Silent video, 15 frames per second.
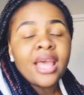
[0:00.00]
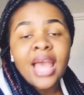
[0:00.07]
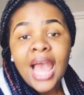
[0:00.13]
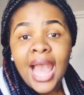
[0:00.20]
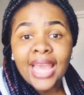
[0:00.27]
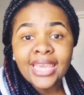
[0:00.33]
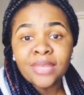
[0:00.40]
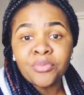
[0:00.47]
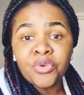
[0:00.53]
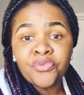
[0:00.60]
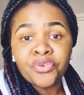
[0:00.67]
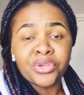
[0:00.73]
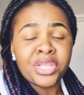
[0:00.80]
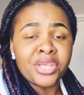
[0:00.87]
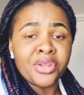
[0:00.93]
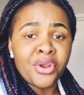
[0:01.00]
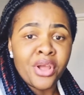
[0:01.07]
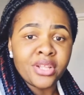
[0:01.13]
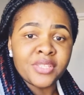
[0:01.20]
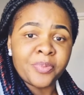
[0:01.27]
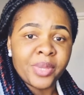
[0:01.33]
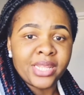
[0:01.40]
I can move on. It
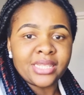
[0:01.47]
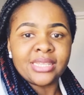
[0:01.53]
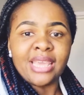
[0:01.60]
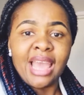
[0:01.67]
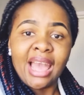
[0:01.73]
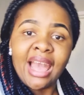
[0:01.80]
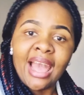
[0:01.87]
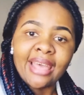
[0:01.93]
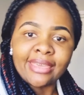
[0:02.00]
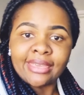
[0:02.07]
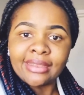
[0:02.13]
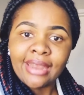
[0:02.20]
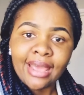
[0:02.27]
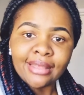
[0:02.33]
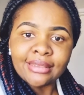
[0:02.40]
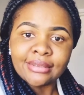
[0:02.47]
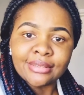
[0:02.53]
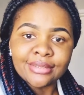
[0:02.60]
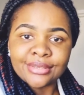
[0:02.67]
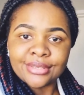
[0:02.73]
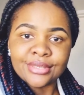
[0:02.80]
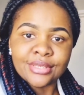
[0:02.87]
hurts, but yeah, I can handle
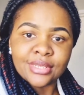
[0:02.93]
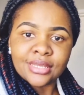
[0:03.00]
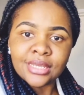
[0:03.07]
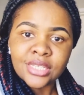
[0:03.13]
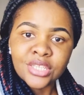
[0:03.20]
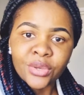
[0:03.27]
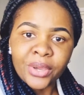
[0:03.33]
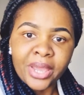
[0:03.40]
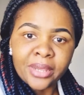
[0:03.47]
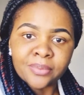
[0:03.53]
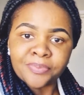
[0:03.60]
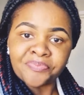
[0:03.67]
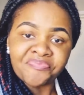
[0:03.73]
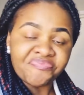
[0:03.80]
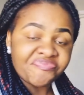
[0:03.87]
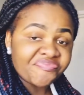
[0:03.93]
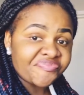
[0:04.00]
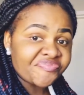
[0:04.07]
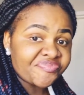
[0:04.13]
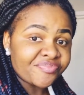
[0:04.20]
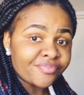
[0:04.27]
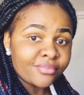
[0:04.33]
this. It's okay.
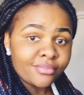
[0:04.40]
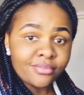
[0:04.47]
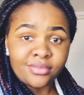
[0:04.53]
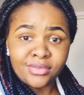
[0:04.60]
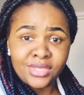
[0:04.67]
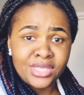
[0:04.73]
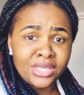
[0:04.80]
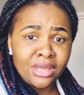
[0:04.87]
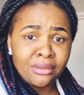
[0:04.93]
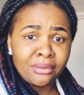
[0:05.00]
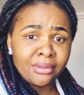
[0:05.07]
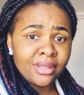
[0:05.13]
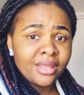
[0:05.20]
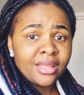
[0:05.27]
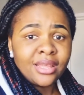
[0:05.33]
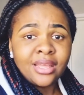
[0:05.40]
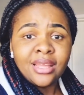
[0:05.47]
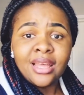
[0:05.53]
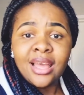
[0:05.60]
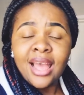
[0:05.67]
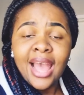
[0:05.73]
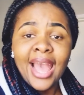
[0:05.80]
So
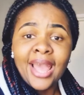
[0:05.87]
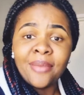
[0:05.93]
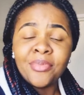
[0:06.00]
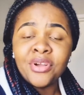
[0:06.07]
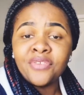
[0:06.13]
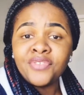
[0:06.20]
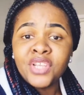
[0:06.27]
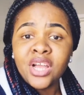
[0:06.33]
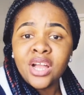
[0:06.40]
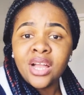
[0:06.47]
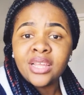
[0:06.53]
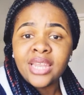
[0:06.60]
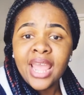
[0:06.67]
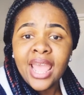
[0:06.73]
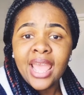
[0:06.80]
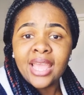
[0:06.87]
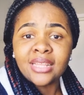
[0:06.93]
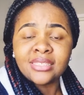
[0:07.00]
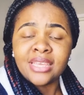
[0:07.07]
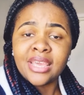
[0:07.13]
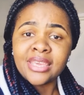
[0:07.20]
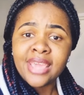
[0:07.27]
I moved on,
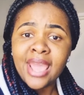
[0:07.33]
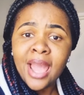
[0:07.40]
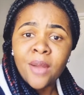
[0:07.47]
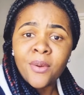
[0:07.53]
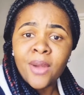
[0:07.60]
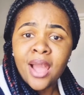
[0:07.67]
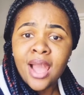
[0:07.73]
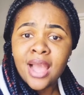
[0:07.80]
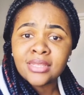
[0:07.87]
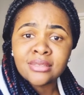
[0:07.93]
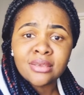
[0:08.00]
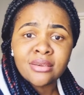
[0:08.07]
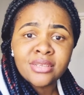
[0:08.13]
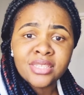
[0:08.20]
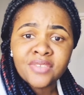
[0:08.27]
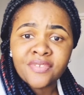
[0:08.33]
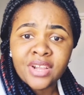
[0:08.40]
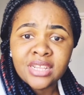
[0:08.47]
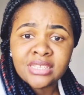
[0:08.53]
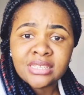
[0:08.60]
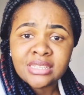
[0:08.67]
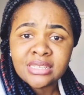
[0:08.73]
and here I was going to
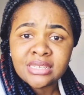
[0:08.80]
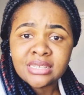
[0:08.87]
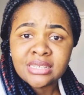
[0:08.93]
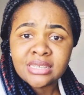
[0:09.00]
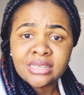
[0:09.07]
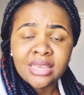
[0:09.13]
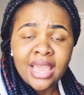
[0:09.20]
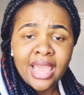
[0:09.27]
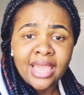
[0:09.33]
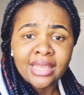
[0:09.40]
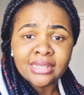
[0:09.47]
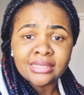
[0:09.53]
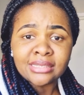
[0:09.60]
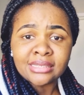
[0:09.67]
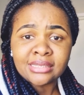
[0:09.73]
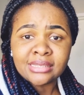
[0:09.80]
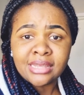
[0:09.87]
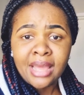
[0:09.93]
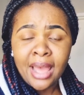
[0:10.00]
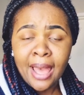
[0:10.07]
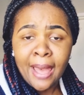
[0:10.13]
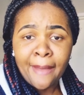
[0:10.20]
varsity, and
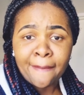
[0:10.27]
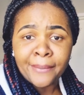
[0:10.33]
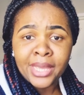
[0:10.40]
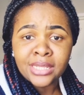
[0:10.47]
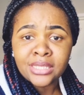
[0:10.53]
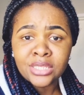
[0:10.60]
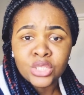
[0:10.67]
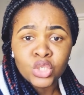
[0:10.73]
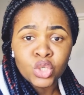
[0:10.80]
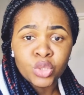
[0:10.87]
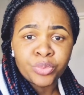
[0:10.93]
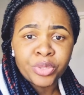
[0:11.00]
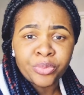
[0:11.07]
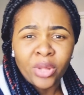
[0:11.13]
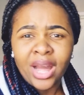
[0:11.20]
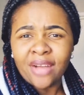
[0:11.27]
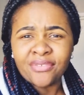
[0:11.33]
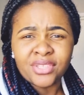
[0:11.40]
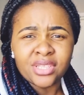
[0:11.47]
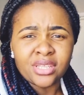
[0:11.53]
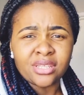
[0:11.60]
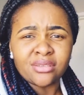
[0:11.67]
I met new people
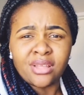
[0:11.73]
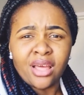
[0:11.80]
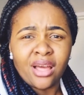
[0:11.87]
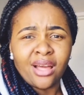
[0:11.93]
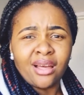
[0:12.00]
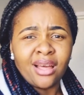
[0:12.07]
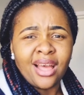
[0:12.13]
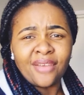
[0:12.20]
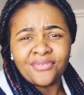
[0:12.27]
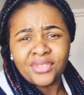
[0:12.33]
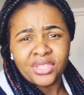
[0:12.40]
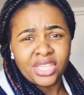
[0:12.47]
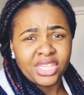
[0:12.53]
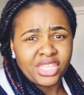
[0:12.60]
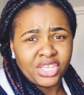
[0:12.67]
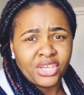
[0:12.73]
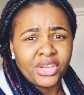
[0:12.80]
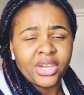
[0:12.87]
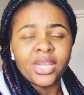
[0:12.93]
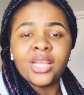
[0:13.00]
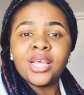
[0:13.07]
after that year.